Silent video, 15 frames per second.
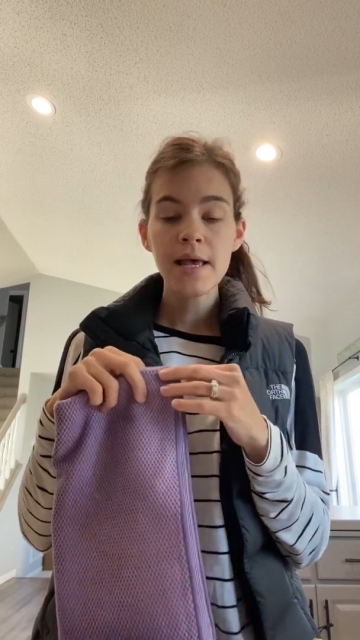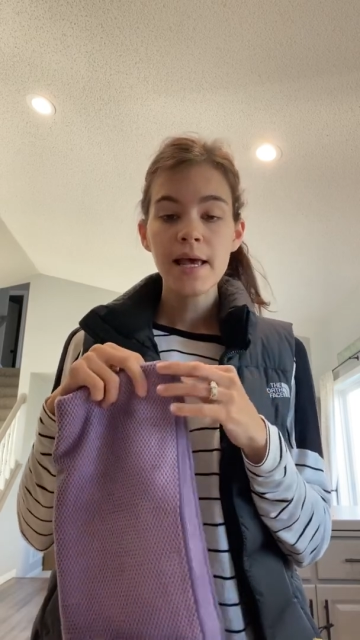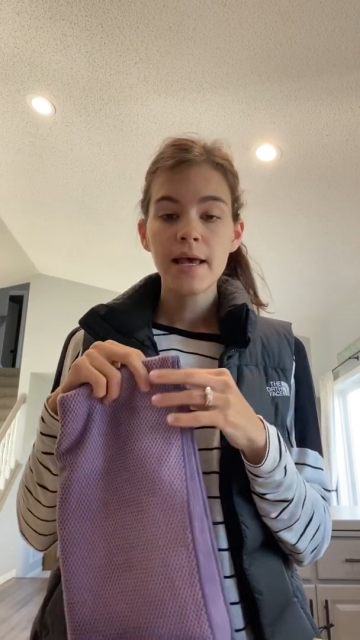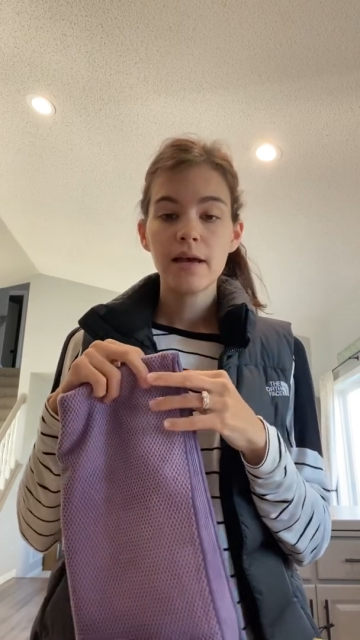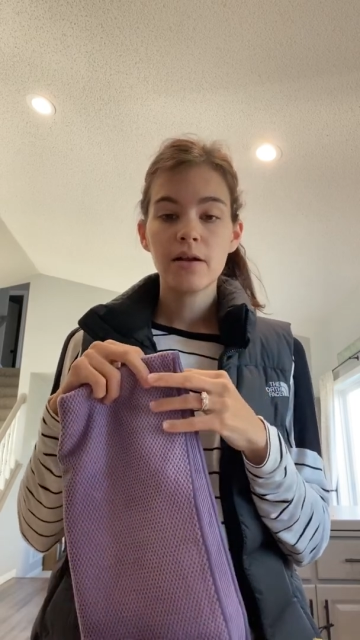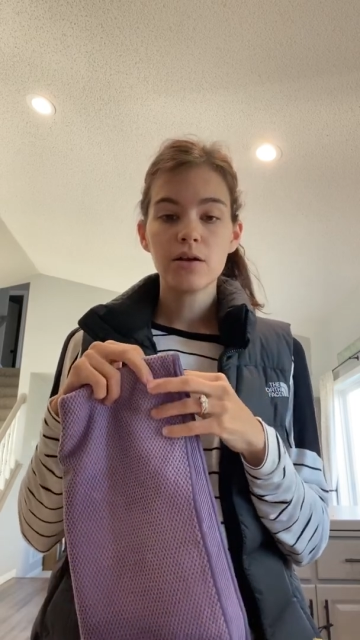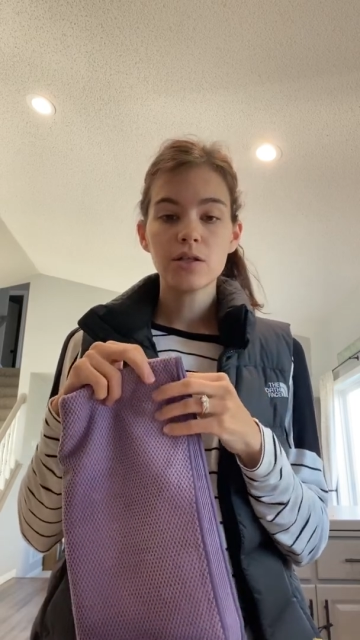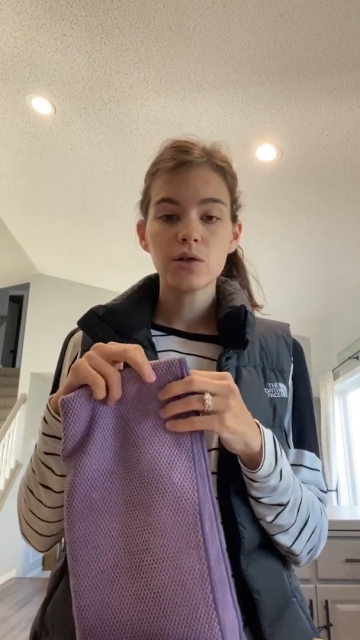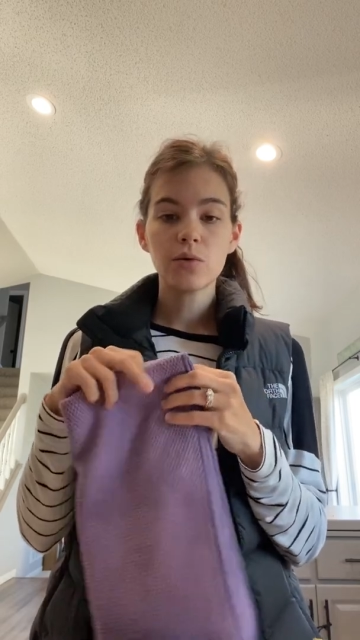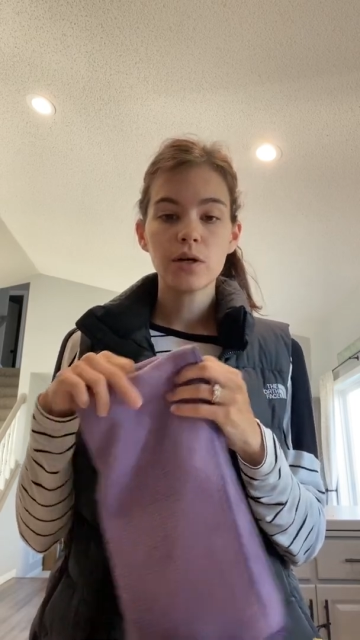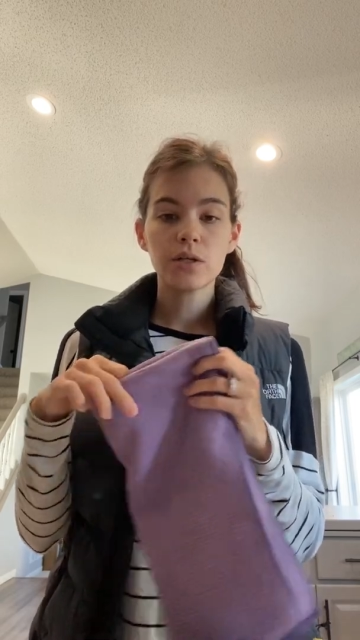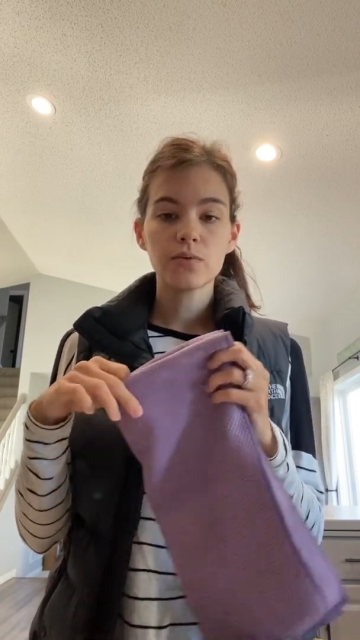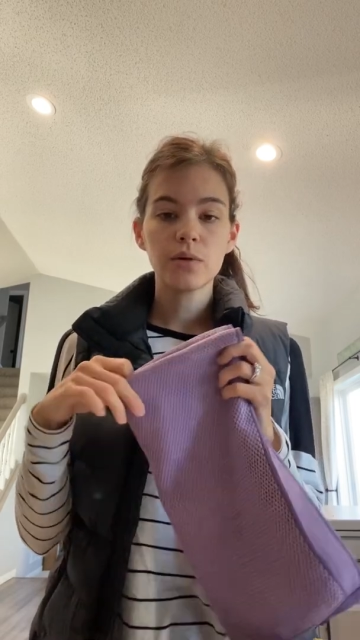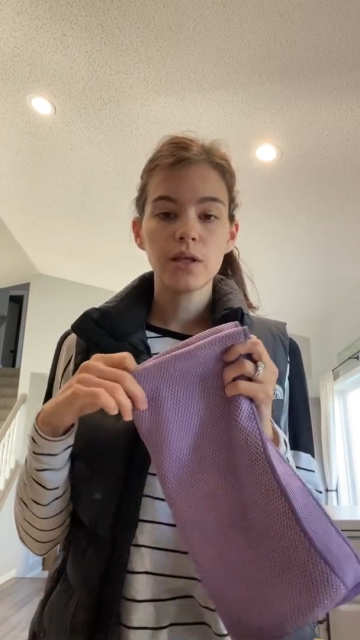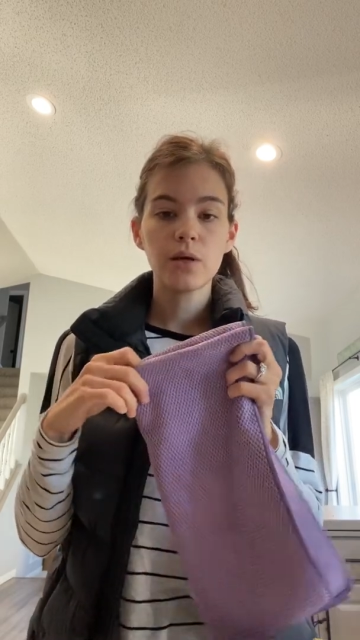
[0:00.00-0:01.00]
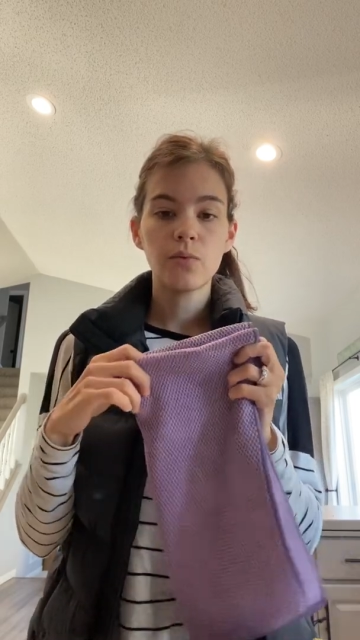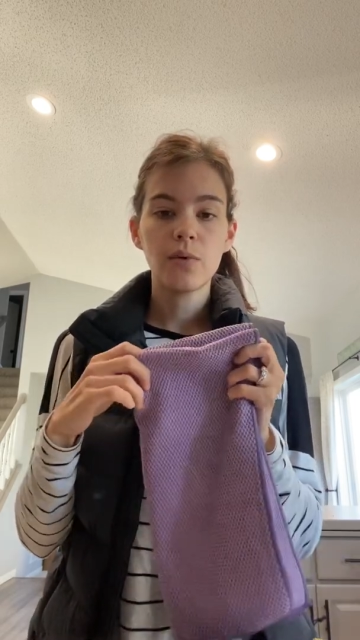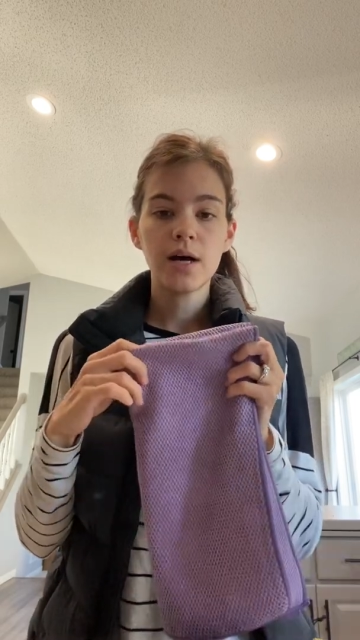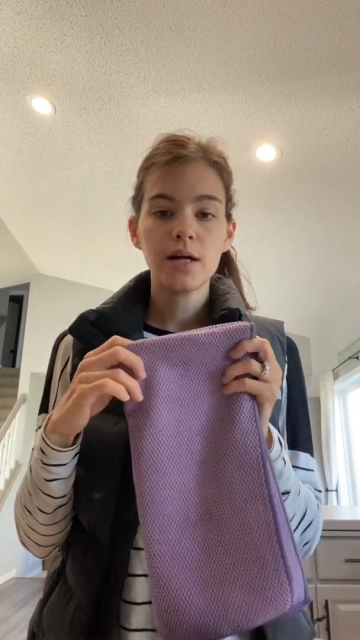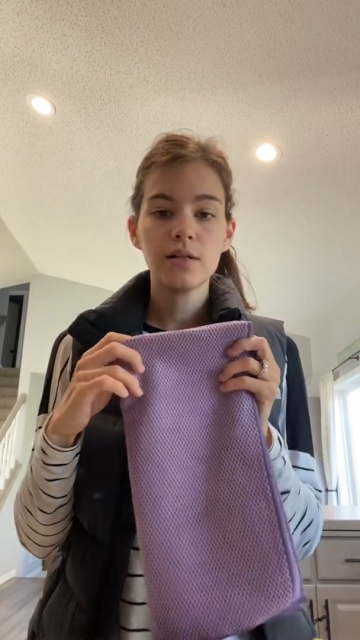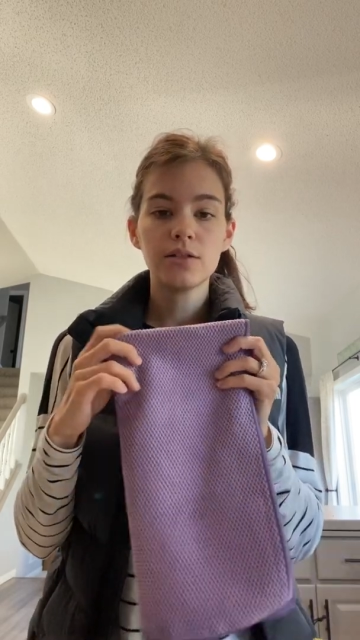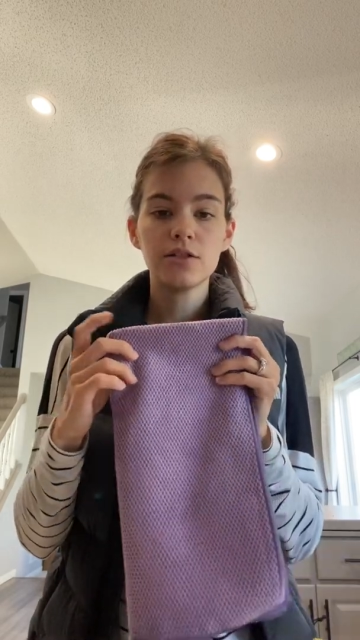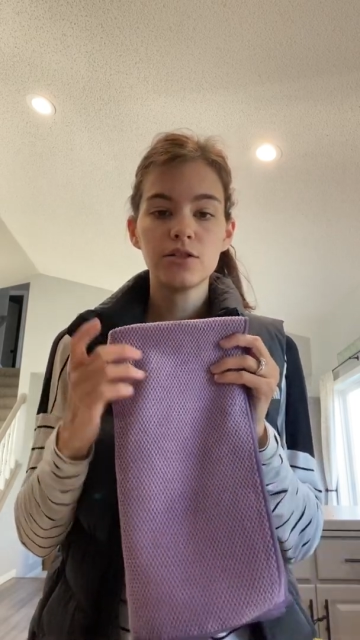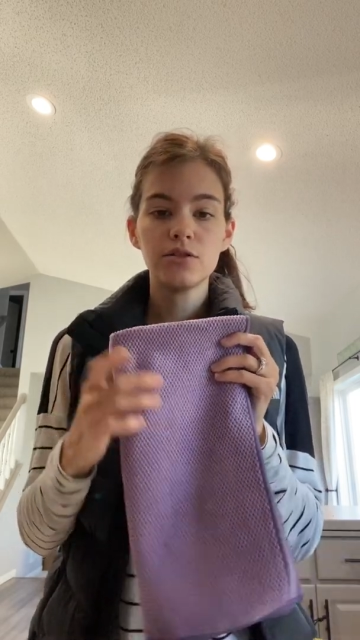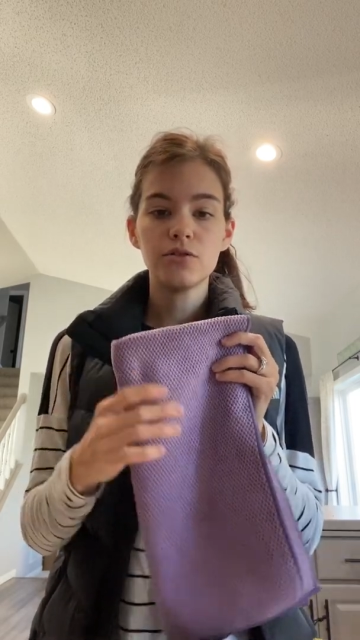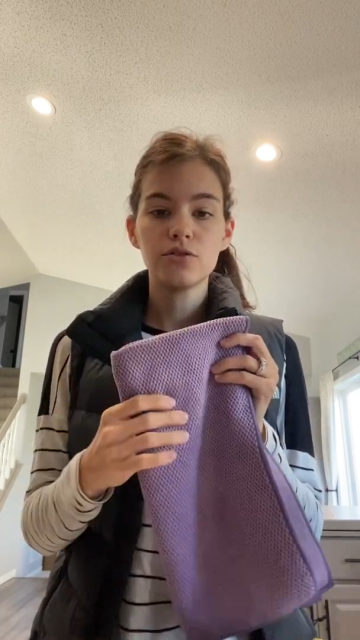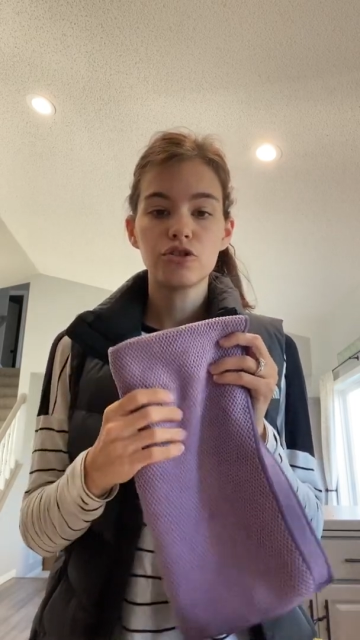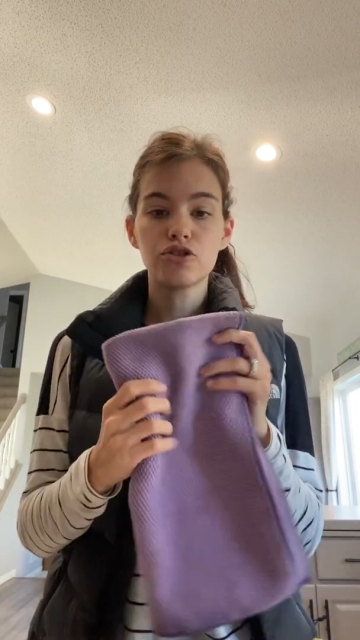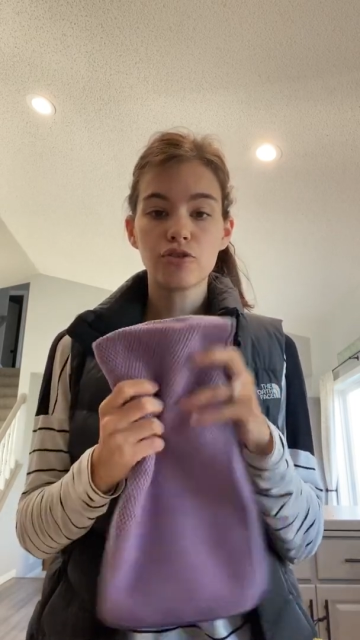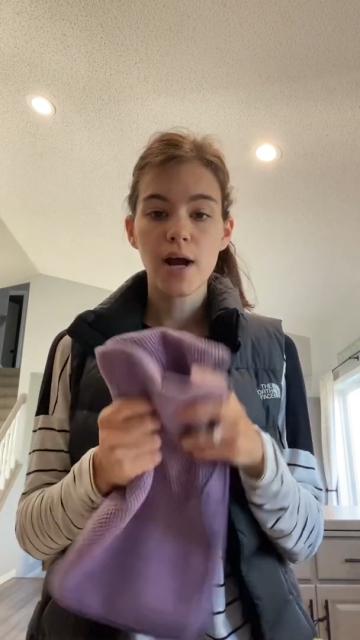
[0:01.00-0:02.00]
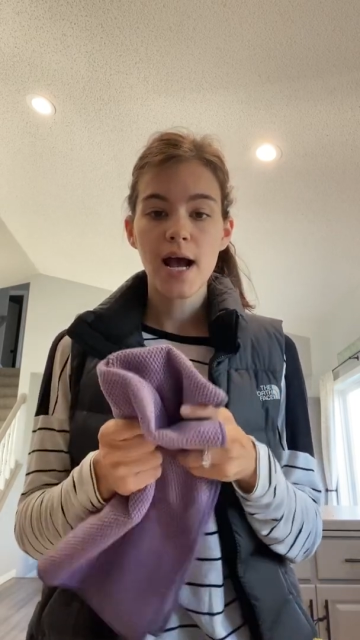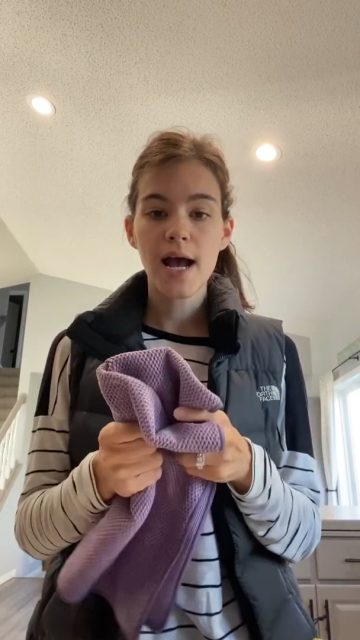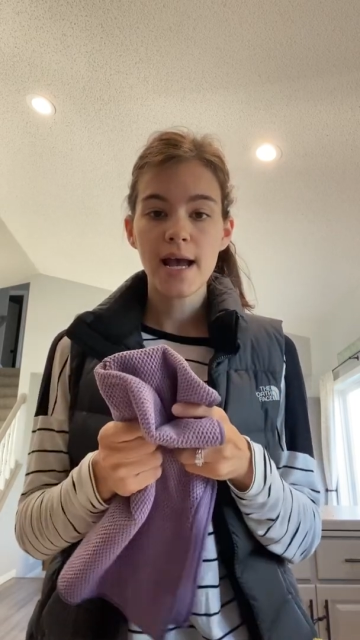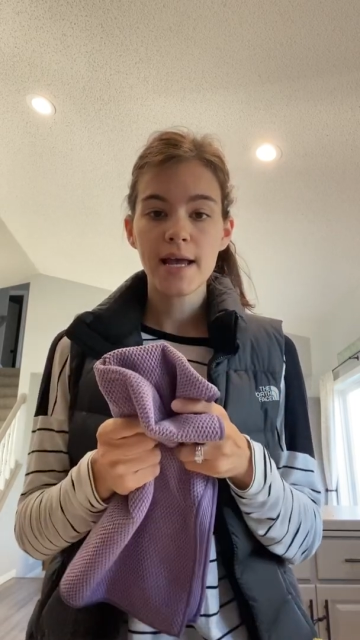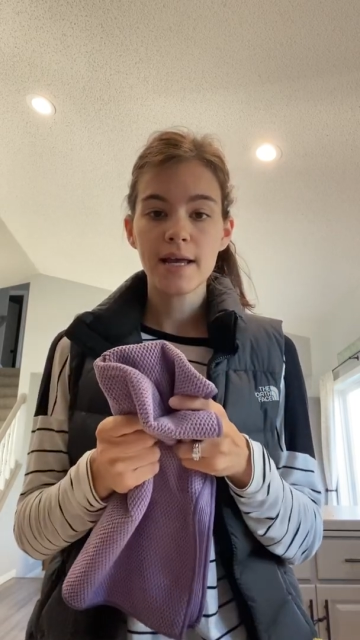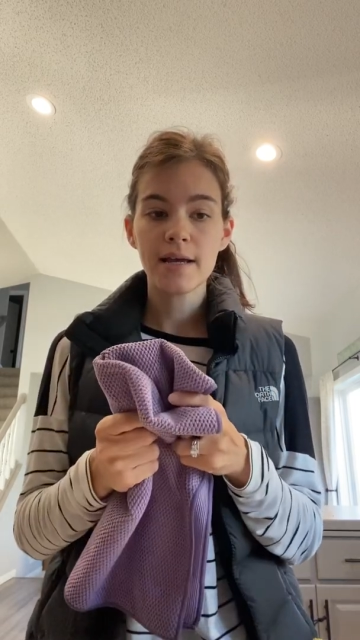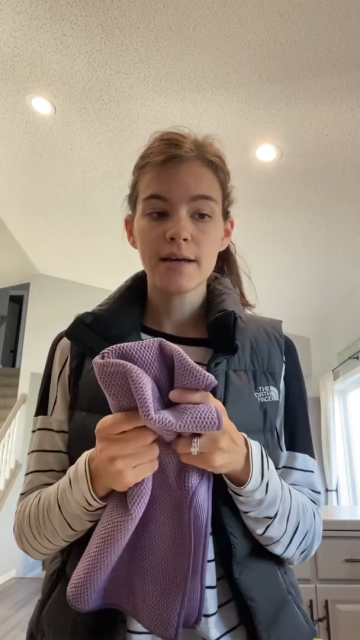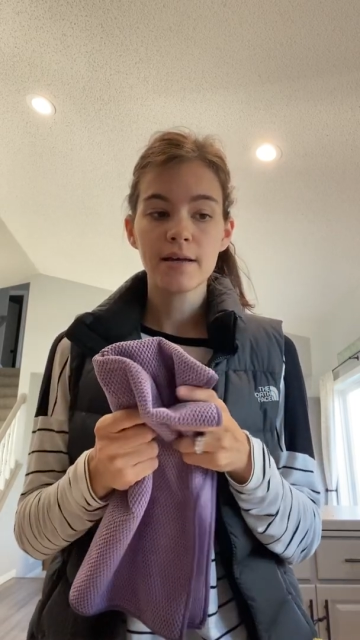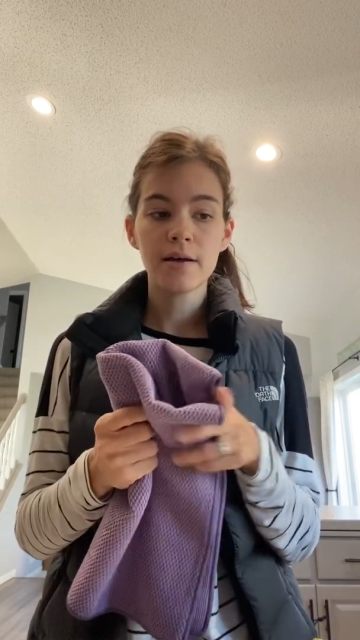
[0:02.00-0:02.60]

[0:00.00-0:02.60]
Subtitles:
It also works really well to dry